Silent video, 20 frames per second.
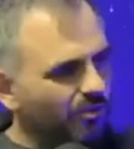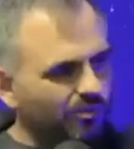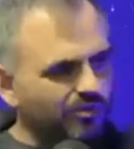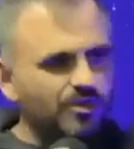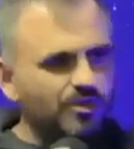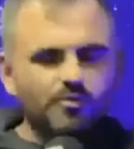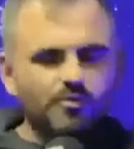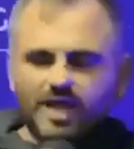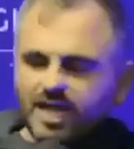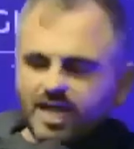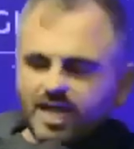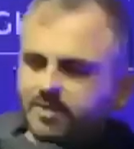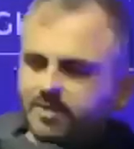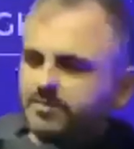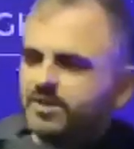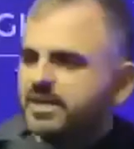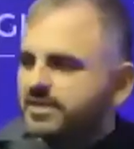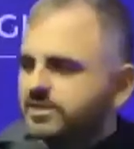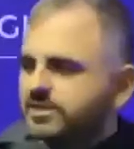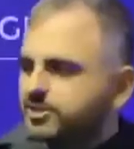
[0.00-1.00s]
the rain
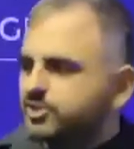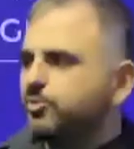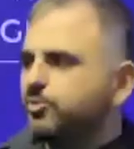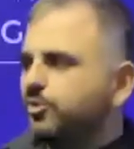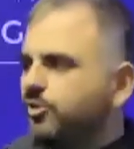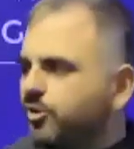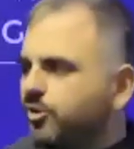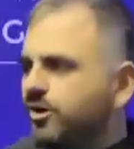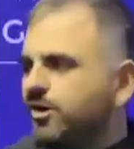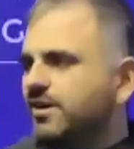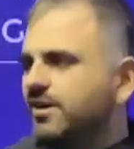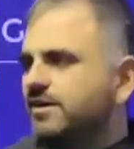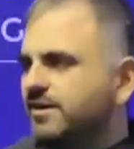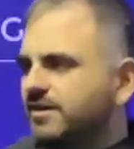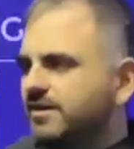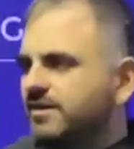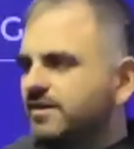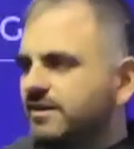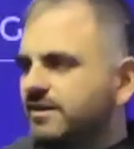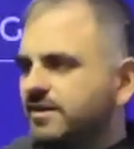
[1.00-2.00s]
begins to pour,
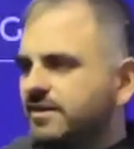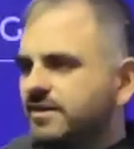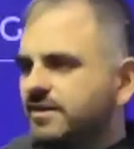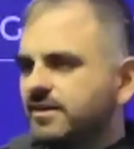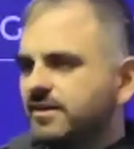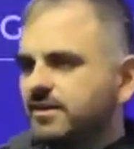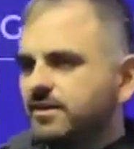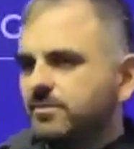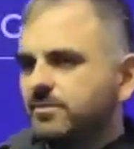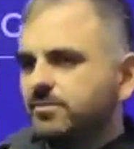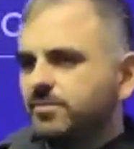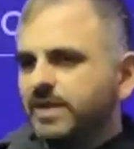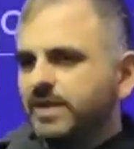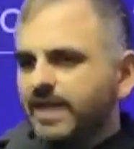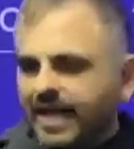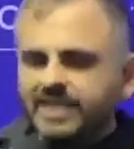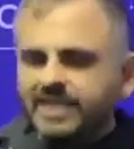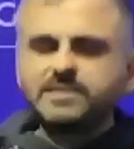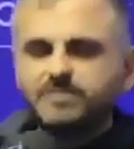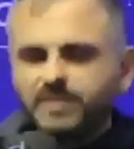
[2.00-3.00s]

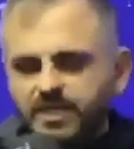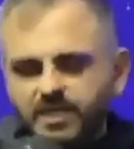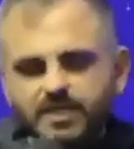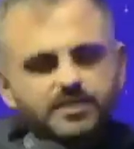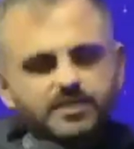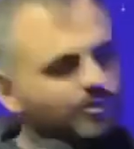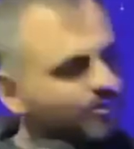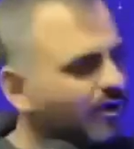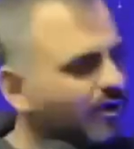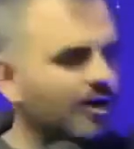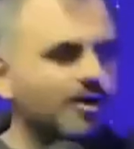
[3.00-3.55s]
plants begin to grow.